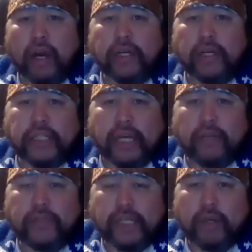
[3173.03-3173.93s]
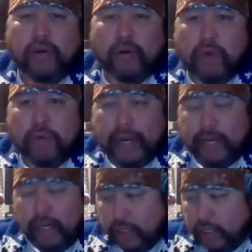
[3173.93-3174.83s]
ourselves as our
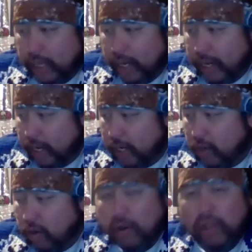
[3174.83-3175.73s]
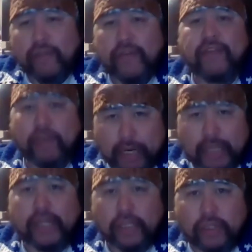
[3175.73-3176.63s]
reminders and all of everybody
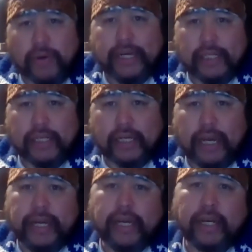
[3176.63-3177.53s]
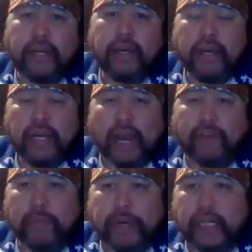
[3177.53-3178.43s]
that has joined us today and
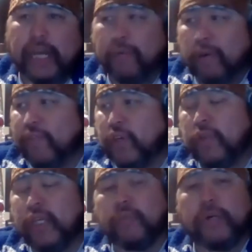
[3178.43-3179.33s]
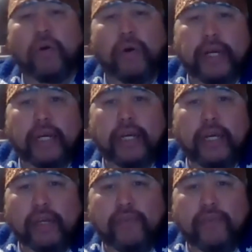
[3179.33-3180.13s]
everybody that will view this recording in the